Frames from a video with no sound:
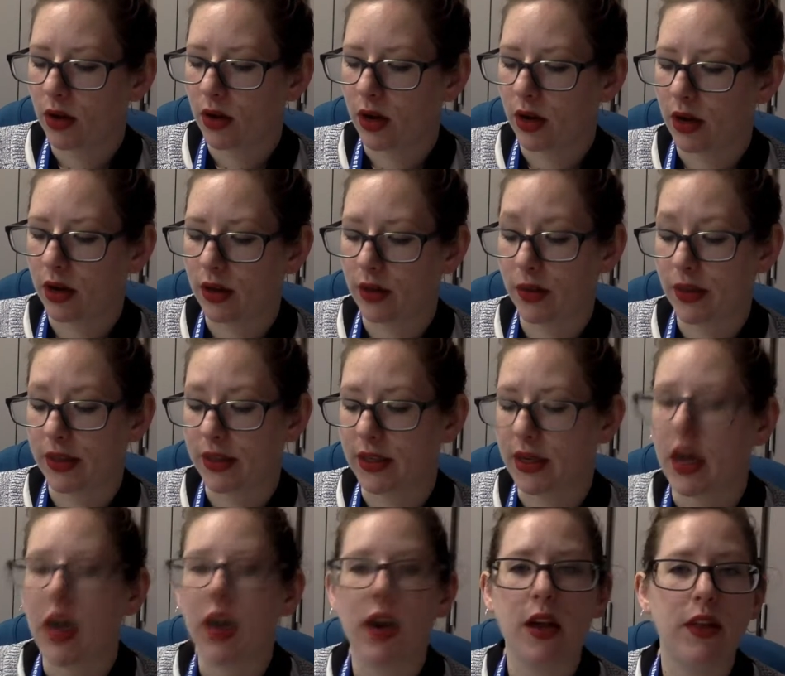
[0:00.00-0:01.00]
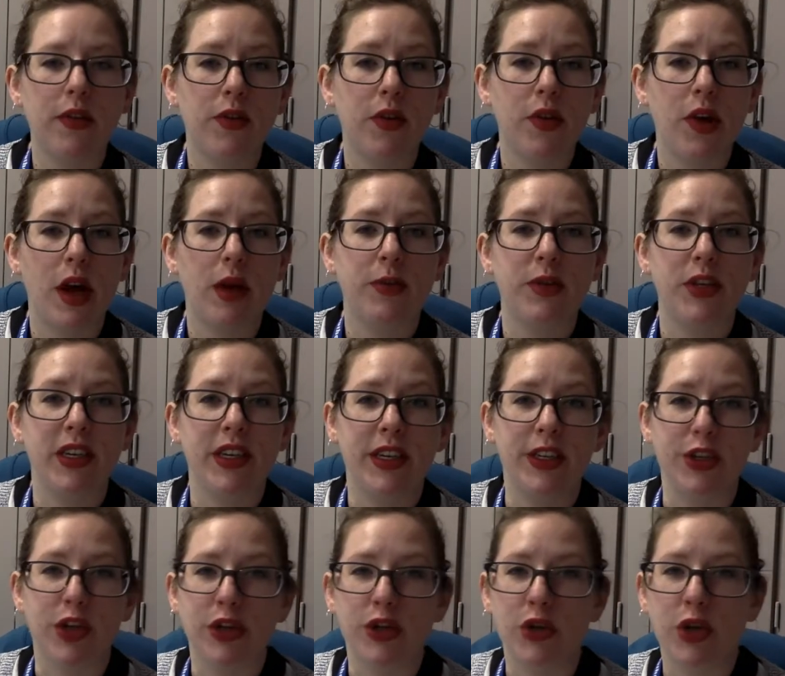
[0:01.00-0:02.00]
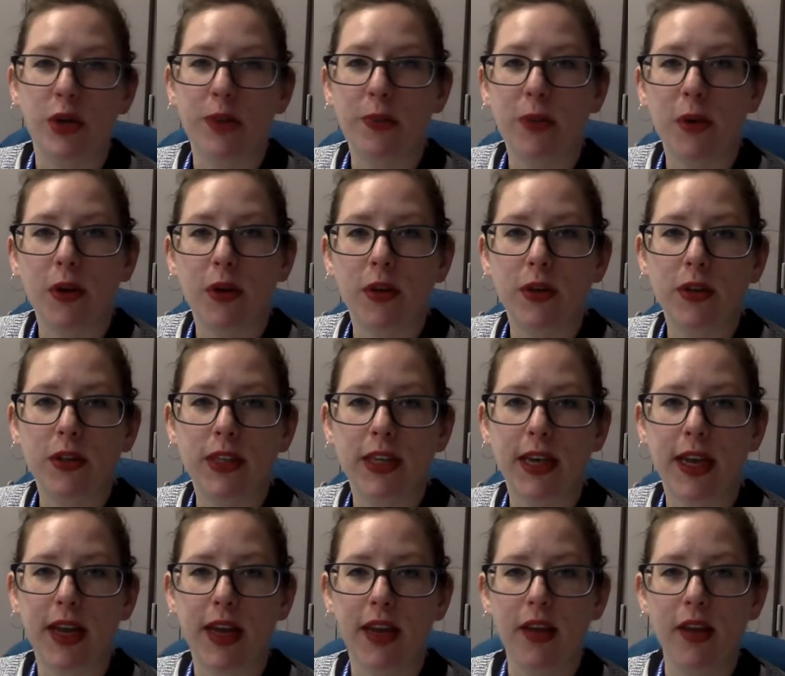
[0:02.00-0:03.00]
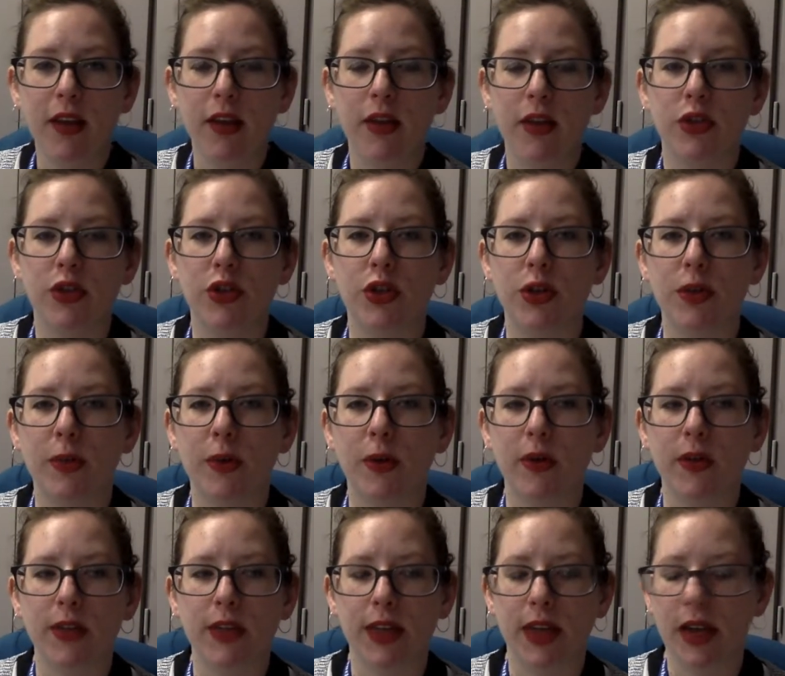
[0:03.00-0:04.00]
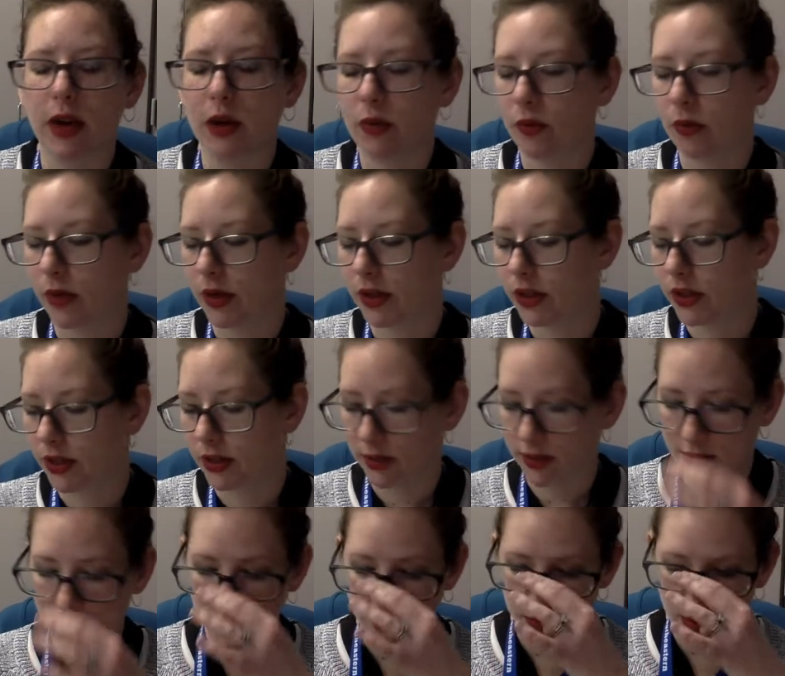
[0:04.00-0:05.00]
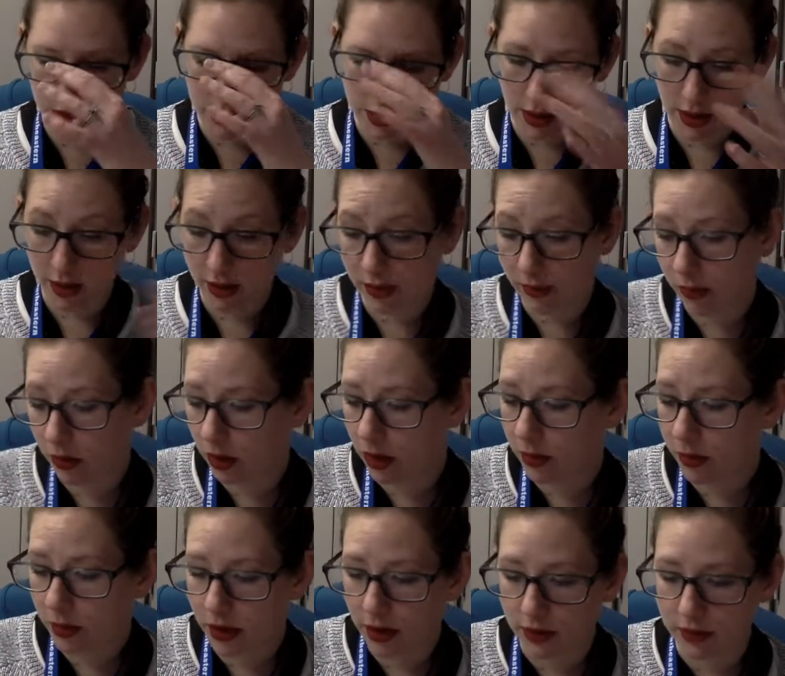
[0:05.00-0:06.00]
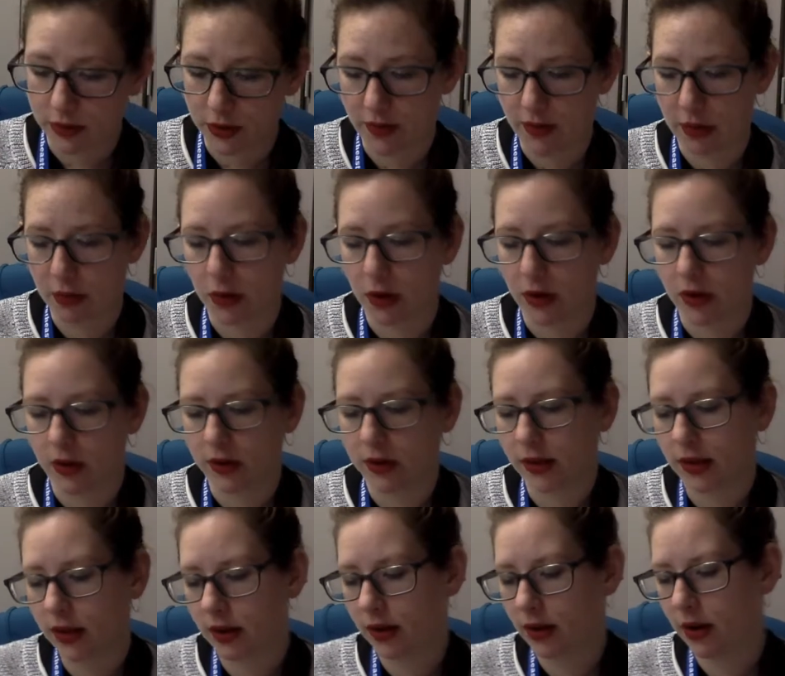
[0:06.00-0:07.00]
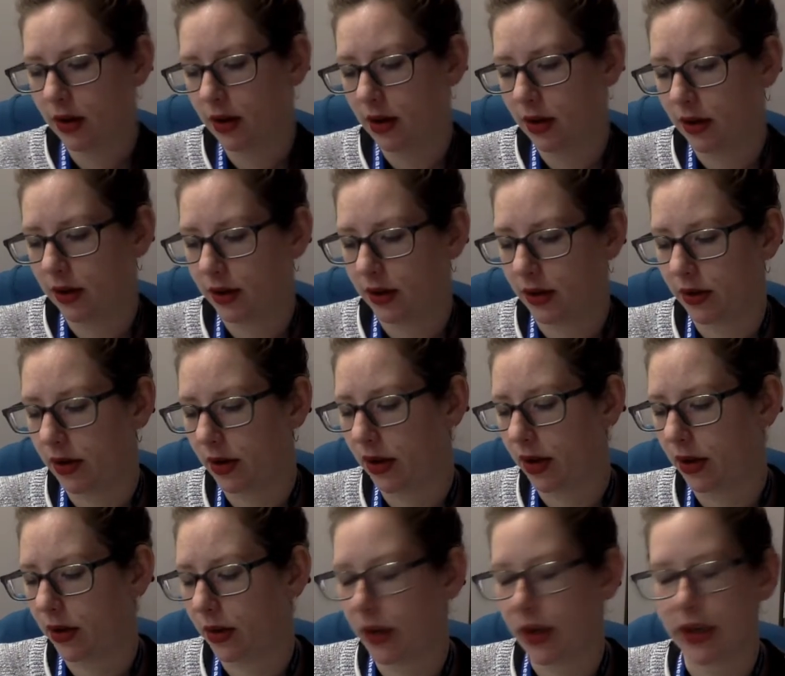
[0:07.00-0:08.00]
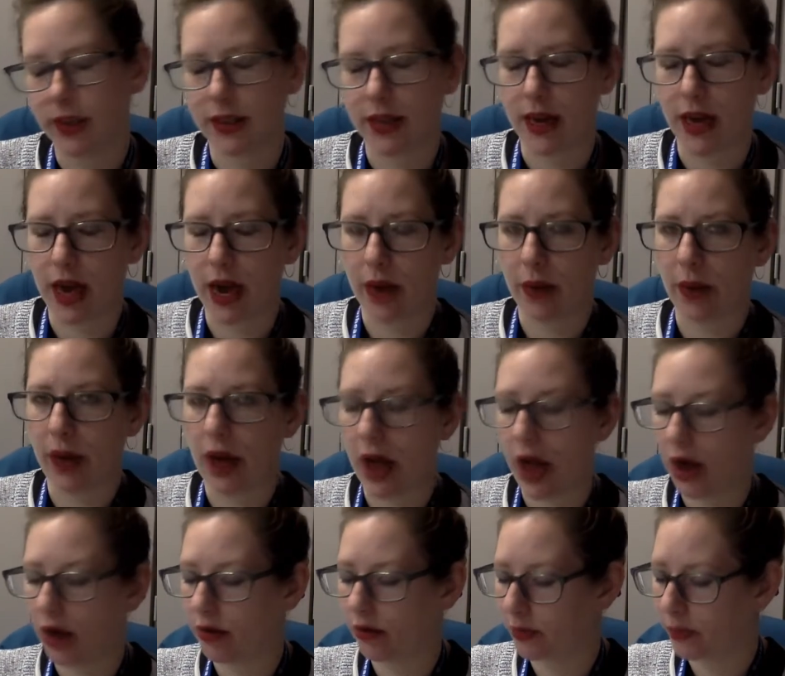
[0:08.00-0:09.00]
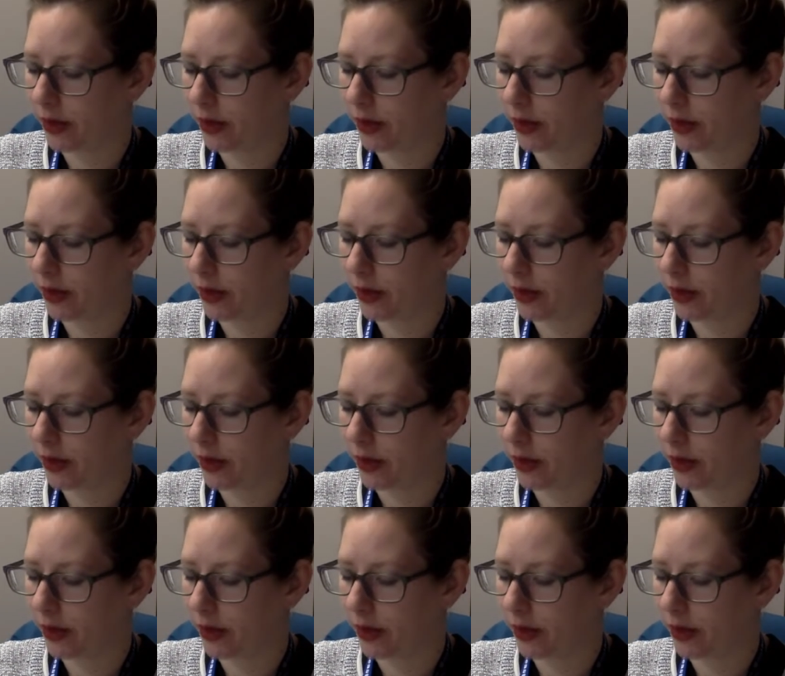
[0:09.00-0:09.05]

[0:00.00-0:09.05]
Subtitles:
Another one that's not on the vocab sheet is je prendrai, which is just another form of je vais prendre. So another way to say I will have.